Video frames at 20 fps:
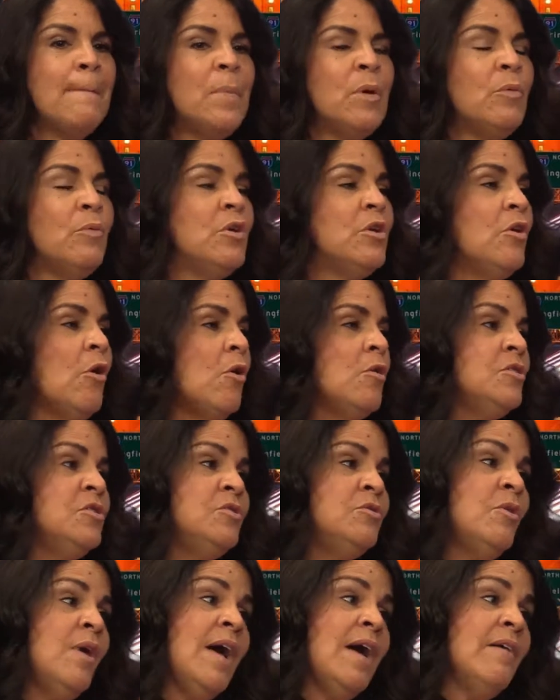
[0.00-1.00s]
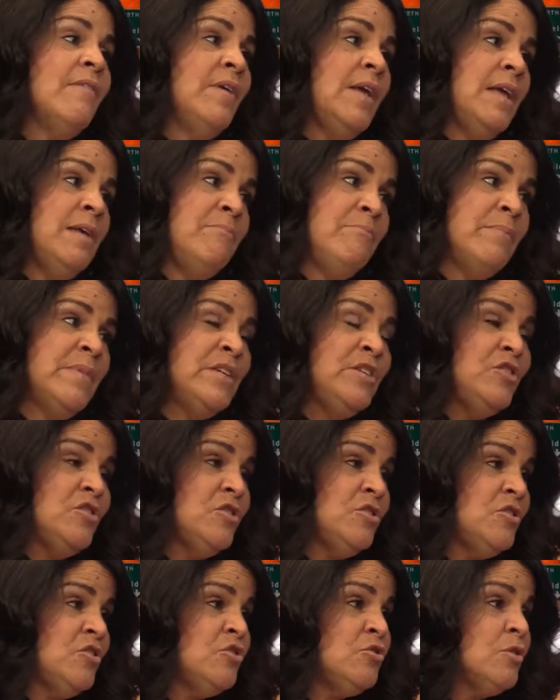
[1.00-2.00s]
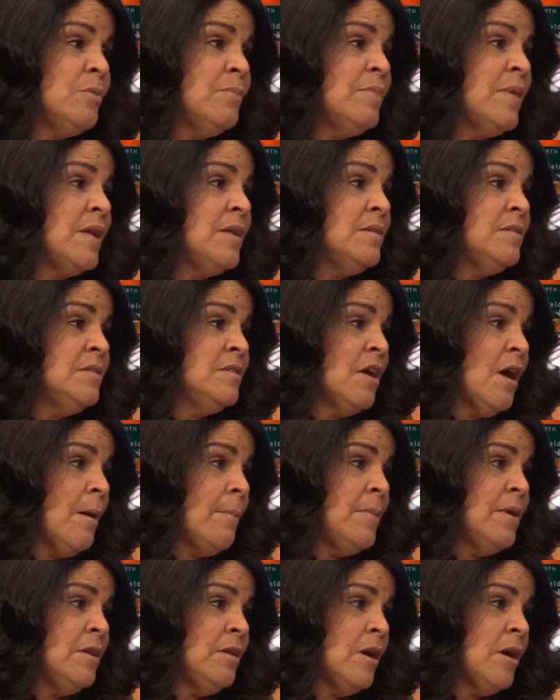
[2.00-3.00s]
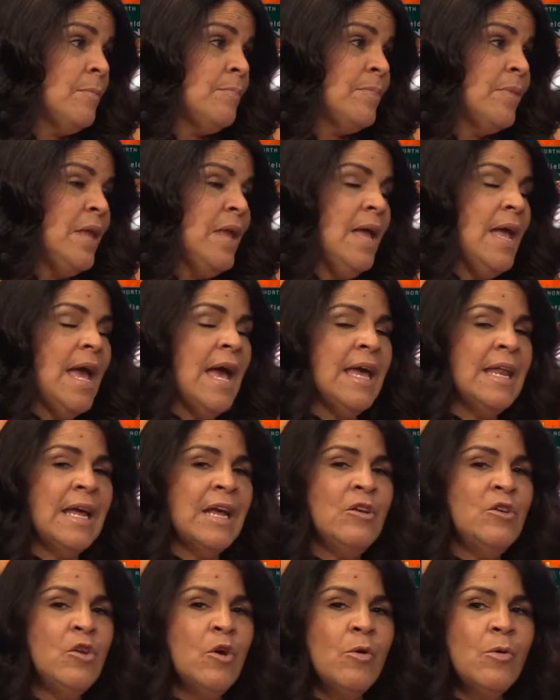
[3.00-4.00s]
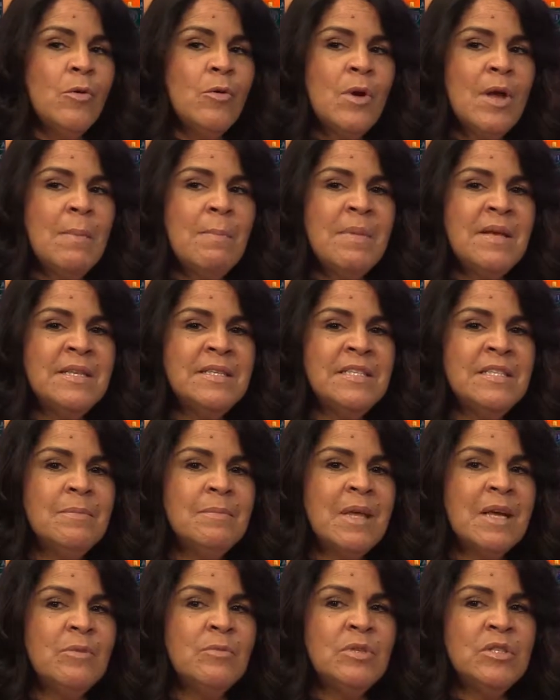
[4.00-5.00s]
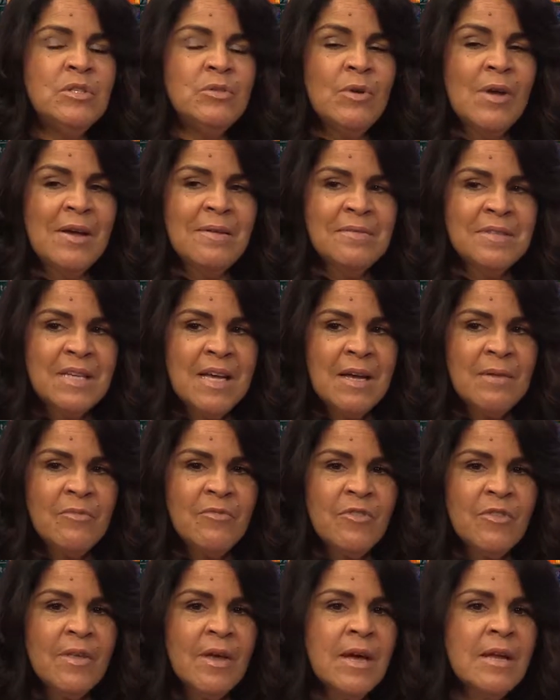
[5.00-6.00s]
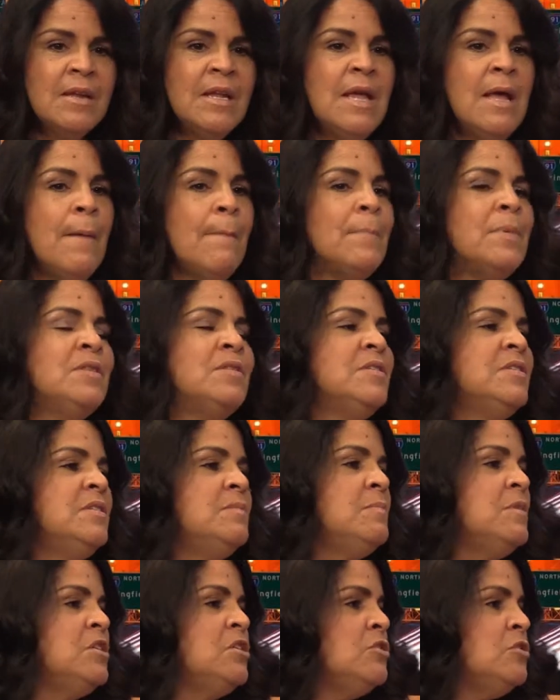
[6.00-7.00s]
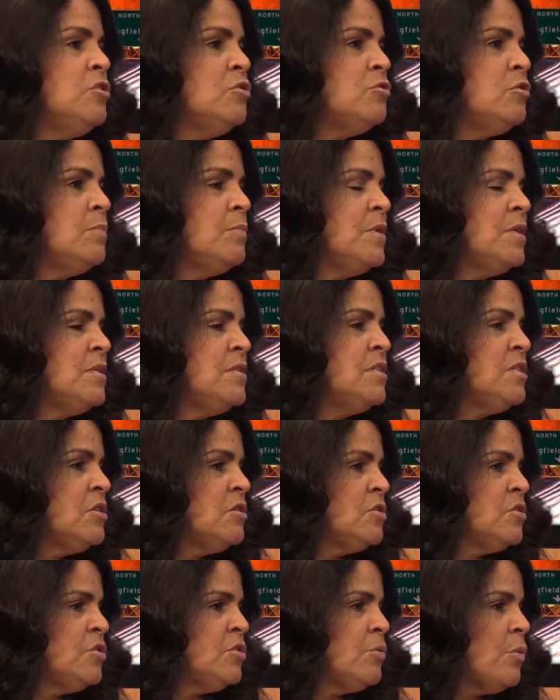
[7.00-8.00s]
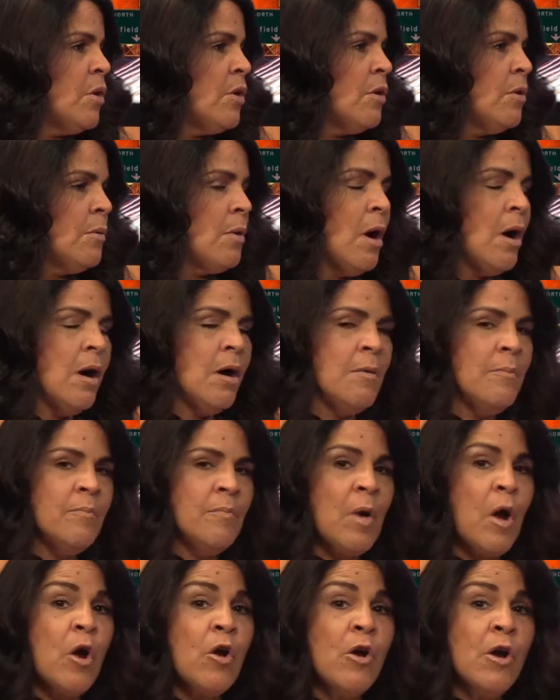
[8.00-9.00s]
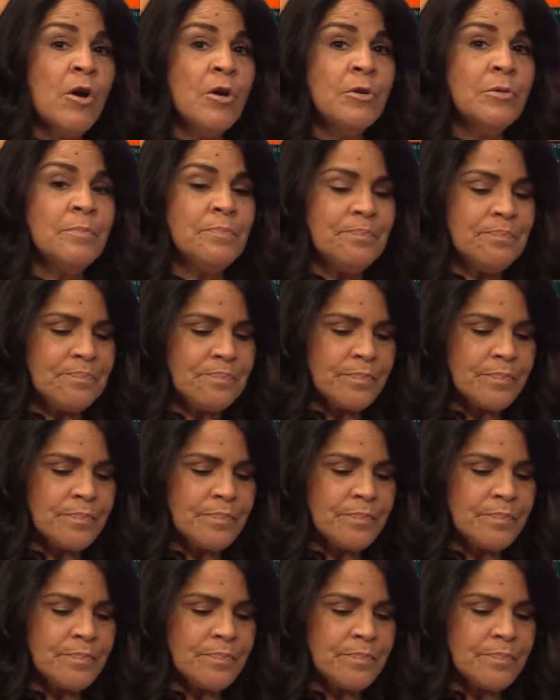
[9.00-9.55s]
But we also have a missions trip that is coming up. And I know it may seem like we still have time for that, but this mission trip is dear to our um, our heart.